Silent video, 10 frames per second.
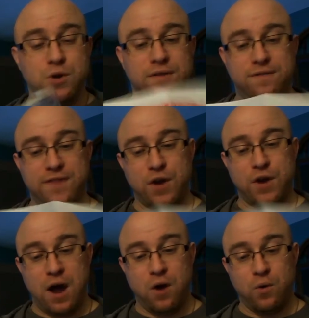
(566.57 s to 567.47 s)
could
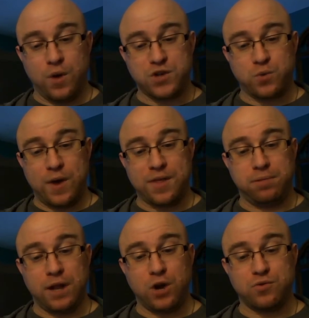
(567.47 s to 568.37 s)
figure out which way the
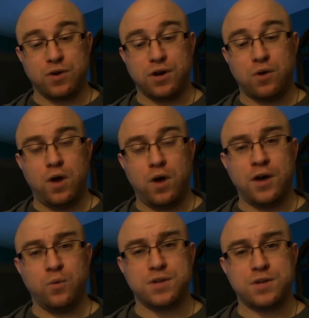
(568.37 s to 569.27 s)
players were going to
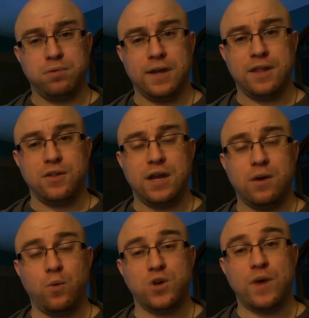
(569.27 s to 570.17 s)
run, which way
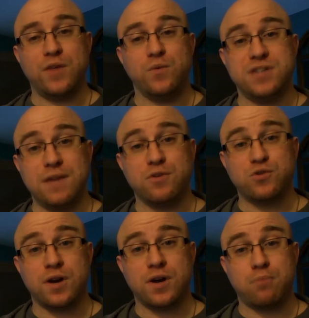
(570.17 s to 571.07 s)
the
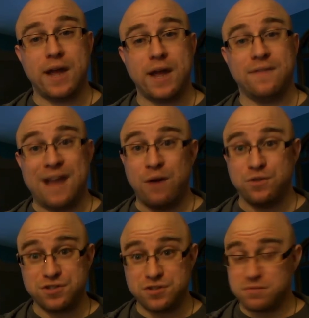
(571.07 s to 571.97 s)
receivers were going to break, and that
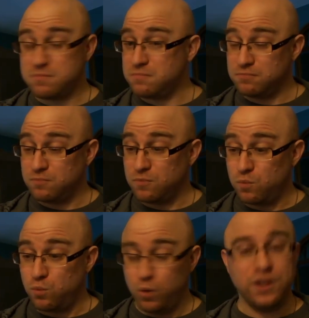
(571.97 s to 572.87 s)
was
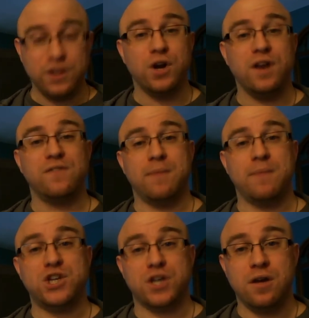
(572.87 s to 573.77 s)
really good
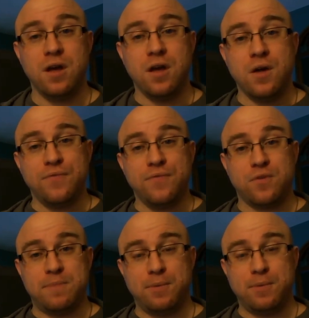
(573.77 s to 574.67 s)
information
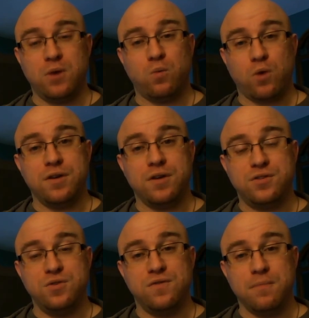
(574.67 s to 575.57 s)
for people that weren't
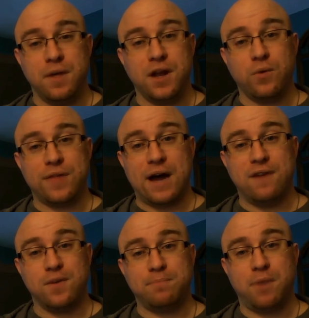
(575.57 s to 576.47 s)
too familiar with how
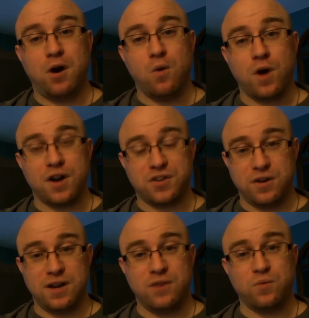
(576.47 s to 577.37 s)
football worked
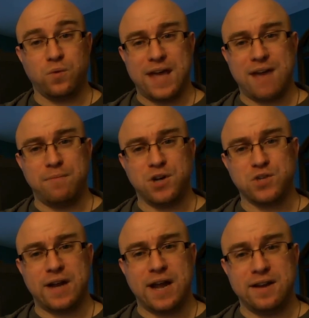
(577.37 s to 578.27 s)
or didn't really have much
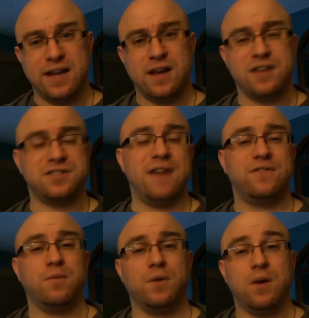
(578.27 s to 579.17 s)
of an idea, aside
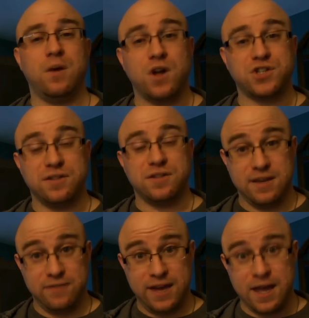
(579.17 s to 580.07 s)
from what they watched on
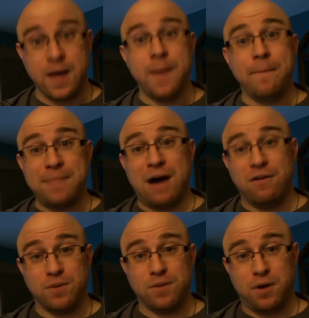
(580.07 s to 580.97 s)
TV,
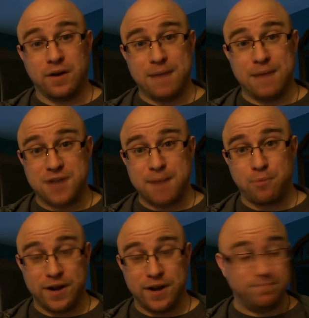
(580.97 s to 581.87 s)
how football games
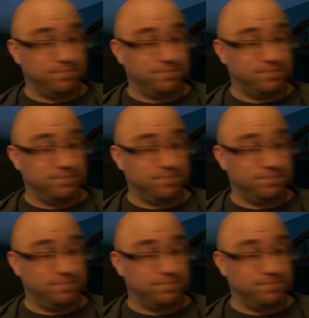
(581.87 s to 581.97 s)
operated.